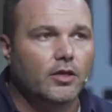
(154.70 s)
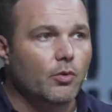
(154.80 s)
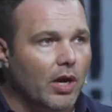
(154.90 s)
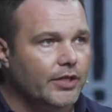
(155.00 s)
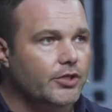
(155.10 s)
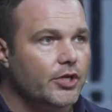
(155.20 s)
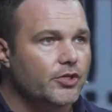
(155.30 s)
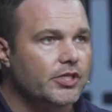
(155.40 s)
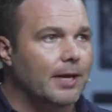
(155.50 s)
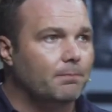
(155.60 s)
You want to do
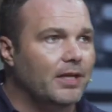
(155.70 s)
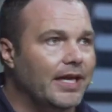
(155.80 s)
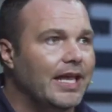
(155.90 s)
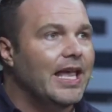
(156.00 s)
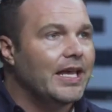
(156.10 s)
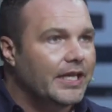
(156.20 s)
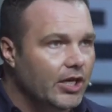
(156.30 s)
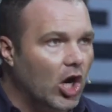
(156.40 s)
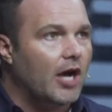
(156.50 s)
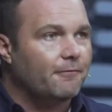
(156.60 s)
something?
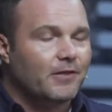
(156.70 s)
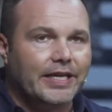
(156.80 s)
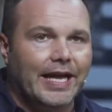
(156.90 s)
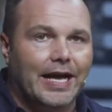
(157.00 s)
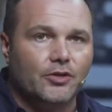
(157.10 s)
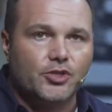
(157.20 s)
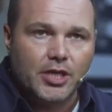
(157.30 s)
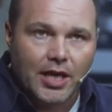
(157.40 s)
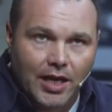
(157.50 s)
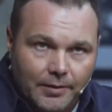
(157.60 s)
Get off the couch,
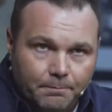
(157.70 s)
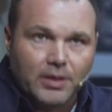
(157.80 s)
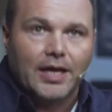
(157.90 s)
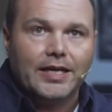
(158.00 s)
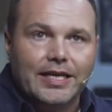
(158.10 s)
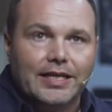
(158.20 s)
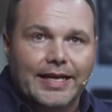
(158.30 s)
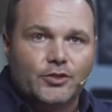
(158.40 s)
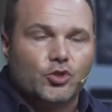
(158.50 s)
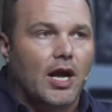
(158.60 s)
unplug the
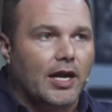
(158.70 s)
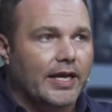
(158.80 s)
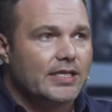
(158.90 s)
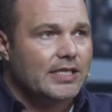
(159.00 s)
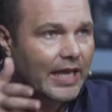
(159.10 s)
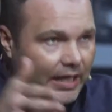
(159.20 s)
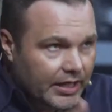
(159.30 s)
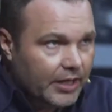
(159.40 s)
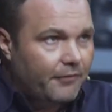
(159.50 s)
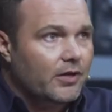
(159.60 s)
electronics,
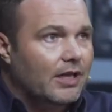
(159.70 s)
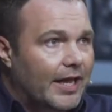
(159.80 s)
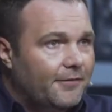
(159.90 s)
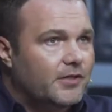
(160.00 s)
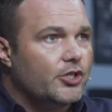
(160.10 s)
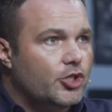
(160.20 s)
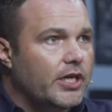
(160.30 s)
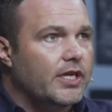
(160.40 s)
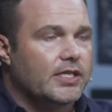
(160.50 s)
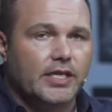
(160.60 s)
give your life to
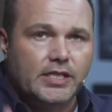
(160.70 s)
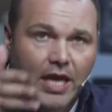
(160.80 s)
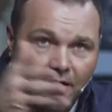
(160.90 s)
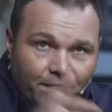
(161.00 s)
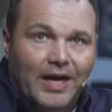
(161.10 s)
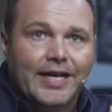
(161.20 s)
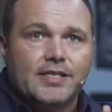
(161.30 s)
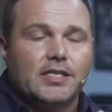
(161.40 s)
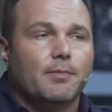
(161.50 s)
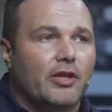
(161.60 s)
Jesus, find
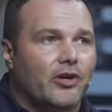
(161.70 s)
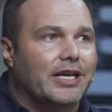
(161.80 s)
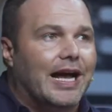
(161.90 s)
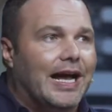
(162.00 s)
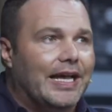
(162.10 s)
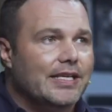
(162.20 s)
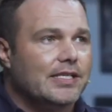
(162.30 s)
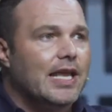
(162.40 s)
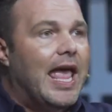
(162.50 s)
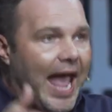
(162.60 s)
some other
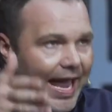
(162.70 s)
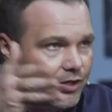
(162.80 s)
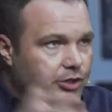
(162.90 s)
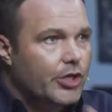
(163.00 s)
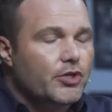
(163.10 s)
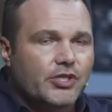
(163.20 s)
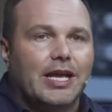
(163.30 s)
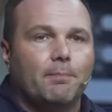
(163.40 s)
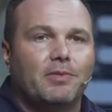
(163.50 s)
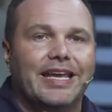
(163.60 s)
guys, and do
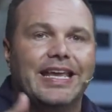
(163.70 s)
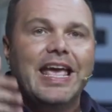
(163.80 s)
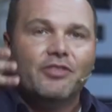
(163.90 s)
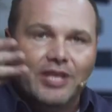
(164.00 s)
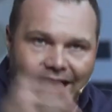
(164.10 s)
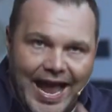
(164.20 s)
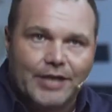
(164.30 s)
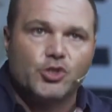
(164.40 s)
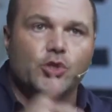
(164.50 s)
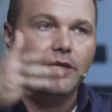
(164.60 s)
something that
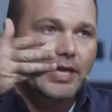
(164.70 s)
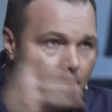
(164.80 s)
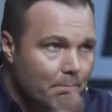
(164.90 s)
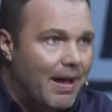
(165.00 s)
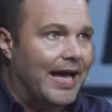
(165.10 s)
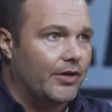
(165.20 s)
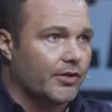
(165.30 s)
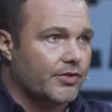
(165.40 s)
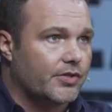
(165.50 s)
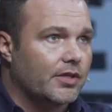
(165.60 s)
actually
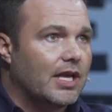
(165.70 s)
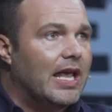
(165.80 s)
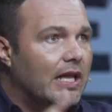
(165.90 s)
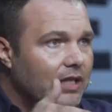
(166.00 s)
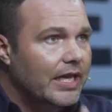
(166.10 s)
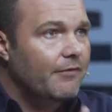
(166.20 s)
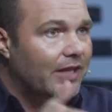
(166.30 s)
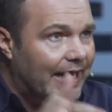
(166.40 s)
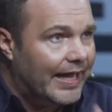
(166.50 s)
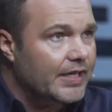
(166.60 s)
matters. Leave a
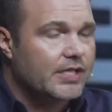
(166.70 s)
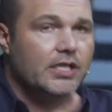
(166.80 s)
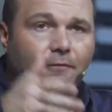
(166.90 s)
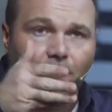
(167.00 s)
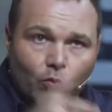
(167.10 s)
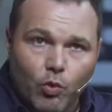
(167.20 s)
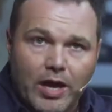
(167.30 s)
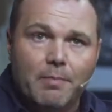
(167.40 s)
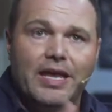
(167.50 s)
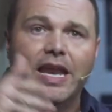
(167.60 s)
legacy for
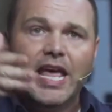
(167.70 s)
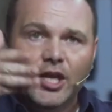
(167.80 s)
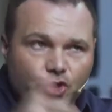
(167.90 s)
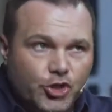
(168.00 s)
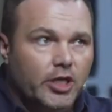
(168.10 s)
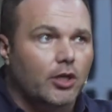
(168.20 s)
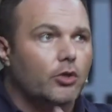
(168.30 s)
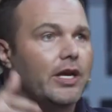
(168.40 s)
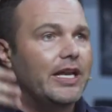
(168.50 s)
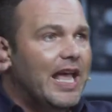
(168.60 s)
women,
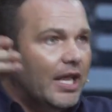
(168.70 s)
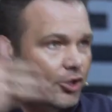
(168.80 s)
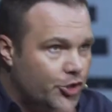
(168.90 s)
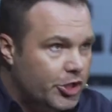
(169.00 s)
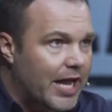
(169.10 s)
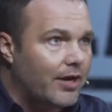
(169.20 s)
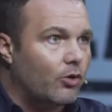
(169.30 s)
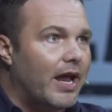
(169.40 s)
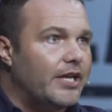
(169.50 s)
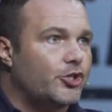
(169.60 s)
children,
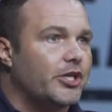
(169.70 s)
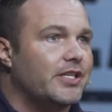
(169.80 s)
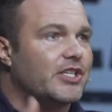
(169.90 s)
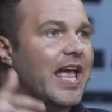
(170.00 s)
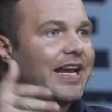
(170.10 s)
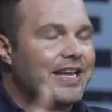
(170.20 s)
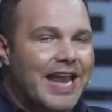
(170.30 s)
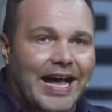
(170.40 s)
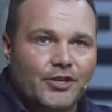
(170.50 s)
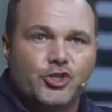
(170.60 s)
generations,
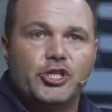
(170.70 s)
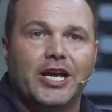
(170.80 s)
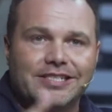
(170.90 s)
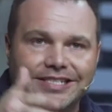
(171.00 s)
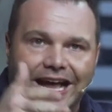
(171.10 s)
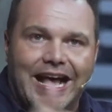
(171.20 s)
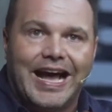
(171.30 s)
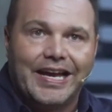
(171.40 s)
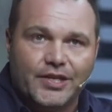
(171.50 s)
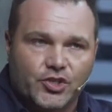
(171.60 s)
not just the
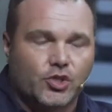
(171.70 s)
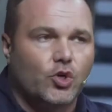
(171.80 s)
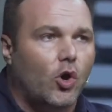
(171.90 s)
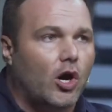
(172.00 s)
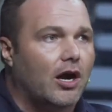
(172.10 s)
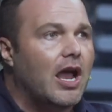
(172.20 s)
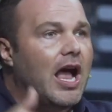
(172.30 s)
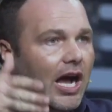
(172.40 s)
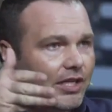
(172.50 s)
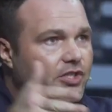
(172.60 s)
highest score
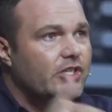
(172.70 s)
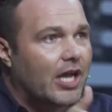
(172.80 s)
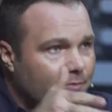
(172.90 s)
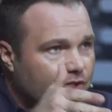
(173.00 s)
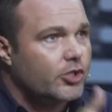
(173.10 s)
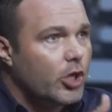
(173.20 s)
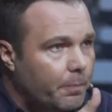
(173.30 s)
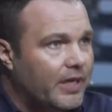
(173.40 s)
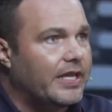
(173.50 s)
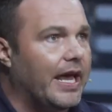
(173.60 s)
on some
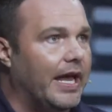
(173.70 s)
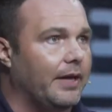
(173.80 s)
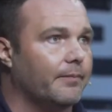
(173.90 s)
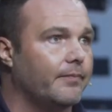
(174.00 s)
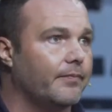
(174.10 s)
stupid game.